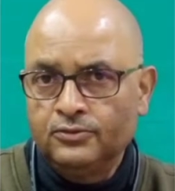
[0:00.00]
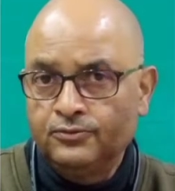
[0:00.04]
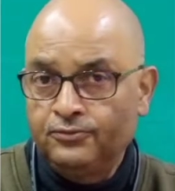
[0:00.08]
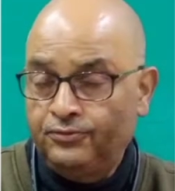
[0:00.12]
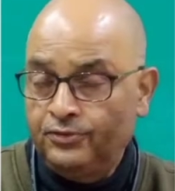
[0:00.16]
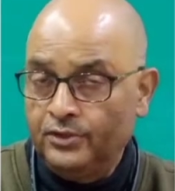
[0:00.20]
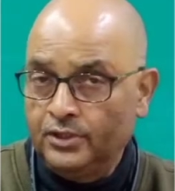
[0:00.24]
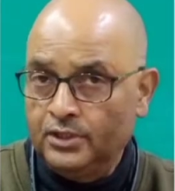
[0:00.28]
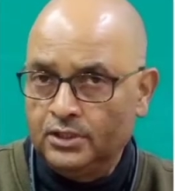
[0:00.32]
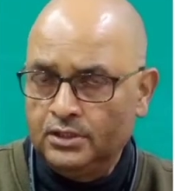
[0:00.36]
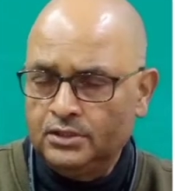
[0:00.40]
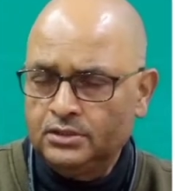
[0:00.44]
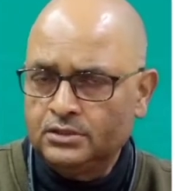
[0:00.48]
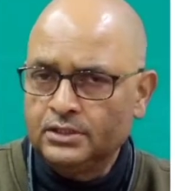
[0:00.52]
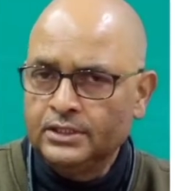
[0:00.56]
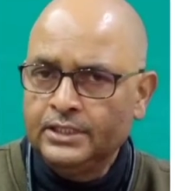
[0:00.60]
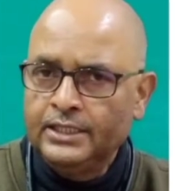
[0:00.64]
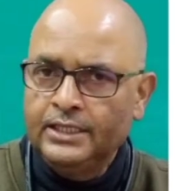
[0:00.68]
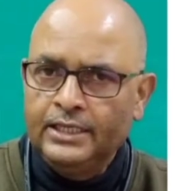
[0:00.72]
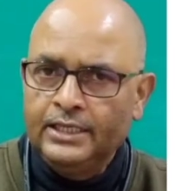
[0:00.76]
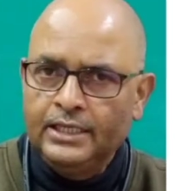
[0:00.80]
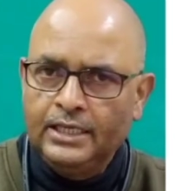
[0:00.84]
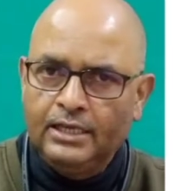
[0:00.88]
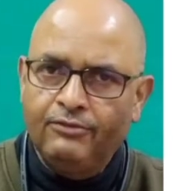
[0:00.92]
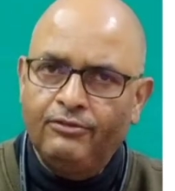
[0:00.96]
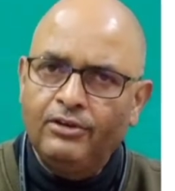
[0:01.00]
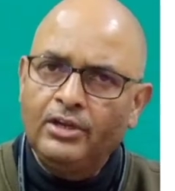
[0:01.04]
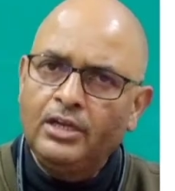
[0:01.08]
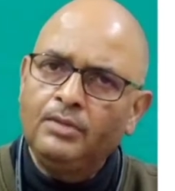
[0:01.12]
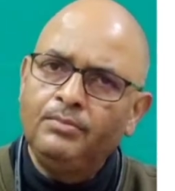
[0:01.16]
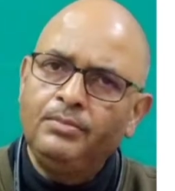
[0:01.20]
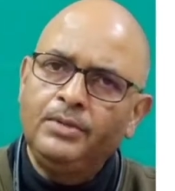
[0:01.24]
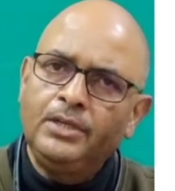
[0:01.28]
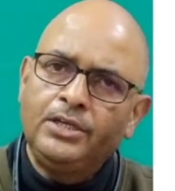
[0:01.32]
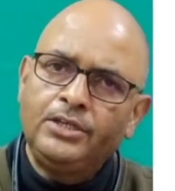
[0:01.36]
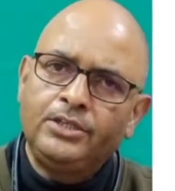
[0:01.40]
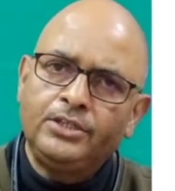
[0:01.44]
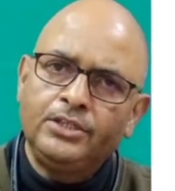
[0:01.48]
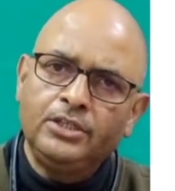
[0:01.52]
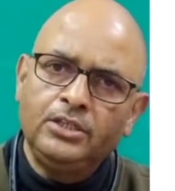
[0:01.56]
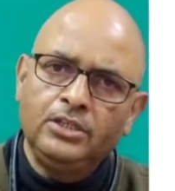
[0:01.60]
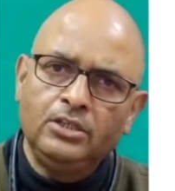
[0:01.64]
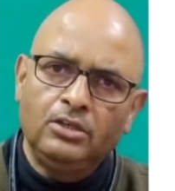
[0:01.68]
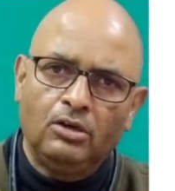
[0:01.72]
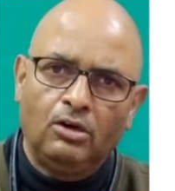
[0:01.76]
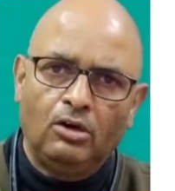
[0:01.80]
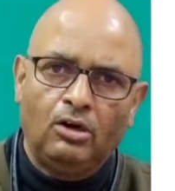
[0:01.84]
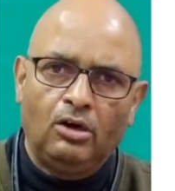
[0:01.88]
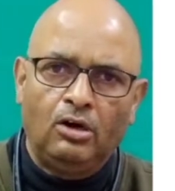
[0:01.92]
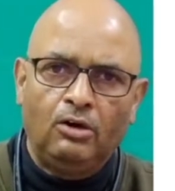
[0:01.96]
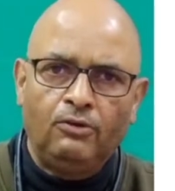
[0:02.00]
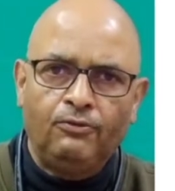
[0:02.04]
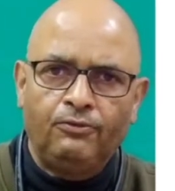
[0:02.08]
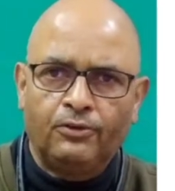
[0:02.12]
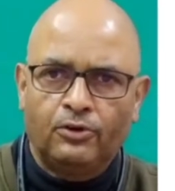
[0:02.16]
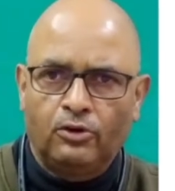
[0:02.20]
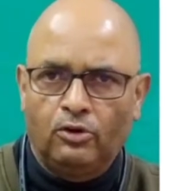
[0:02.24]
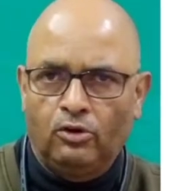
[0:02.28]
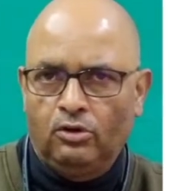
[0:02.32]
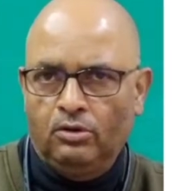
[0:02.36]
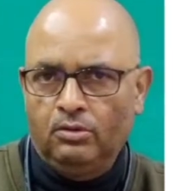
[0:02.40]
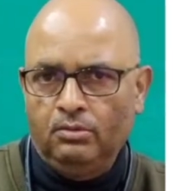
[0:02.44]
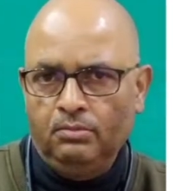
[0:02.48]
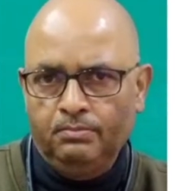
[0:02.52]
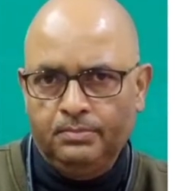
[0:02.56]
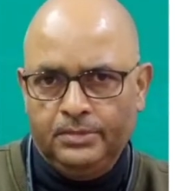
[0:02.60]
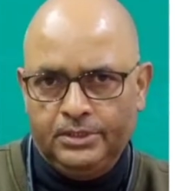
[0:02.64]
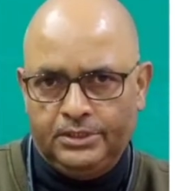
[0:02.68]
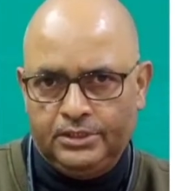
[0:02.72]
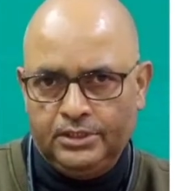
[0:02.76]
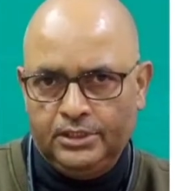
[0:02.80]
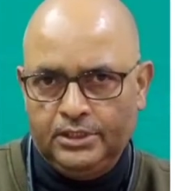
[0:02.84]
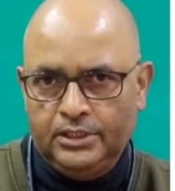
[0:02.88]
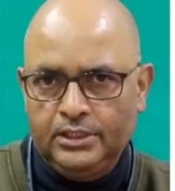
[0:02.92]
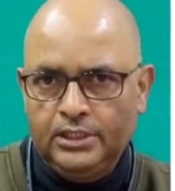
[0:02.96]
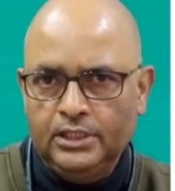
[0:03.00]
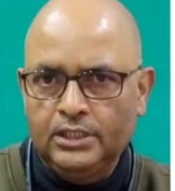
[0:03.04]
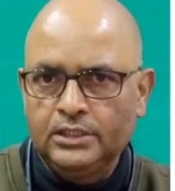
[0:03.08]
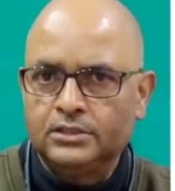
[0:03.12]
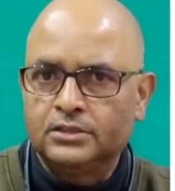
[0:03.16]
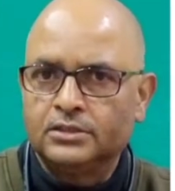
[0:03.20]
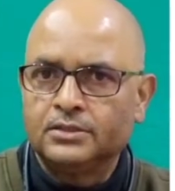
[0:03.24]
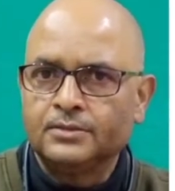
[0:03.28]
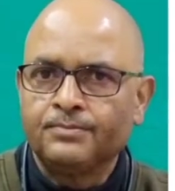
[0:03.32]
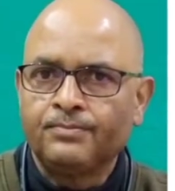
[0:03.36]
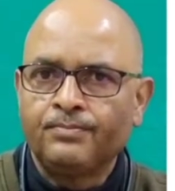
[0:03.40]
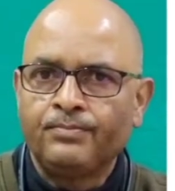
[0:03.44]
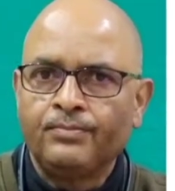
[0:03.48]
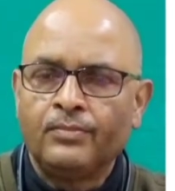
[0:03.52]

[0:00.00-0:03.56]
first, availability of raw materials.